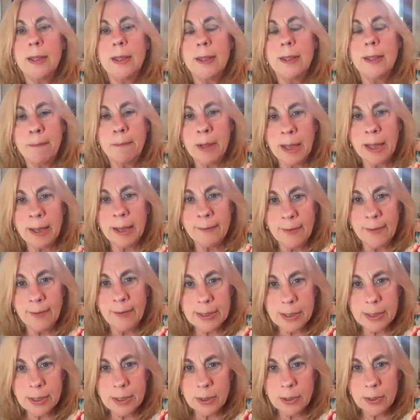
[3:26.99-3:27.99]
the blood
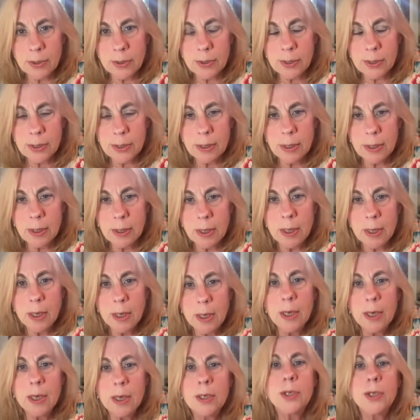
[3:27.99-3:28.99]
vessels
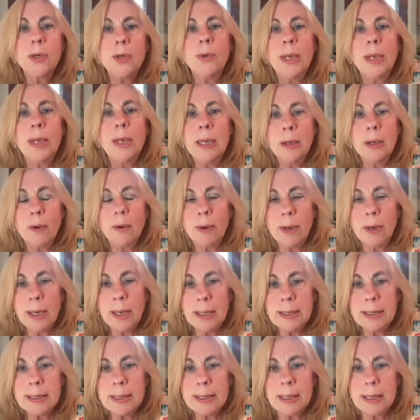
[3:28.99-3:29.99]
to
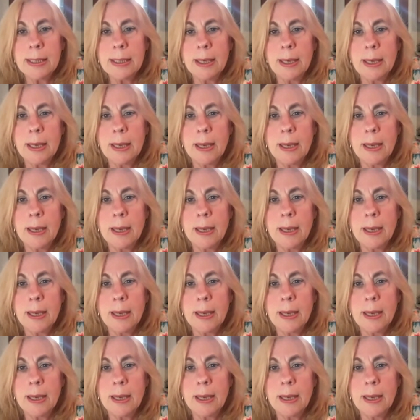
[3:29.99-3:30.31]
increase